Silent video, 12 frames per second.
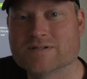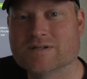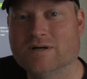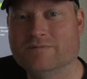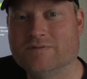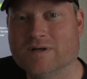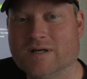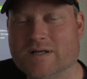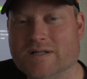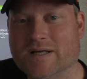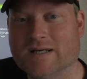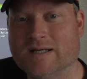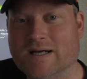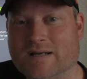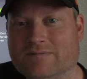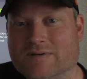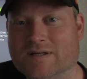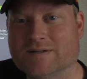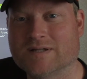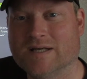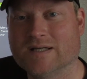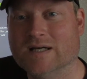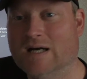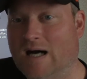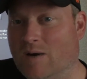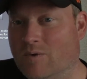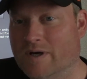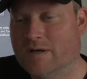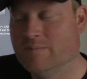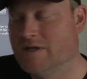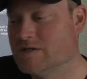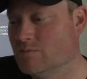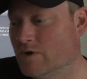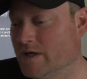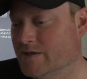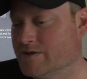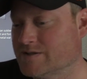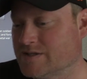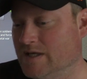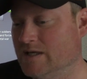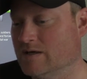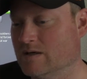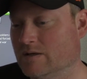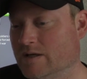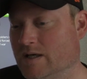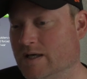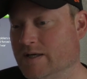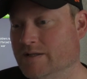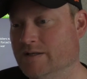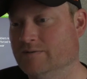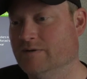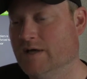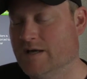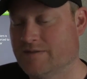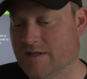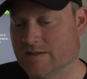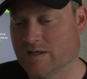So if you're into that kind of a thing, I wanted to mention one other scene early on in the thing.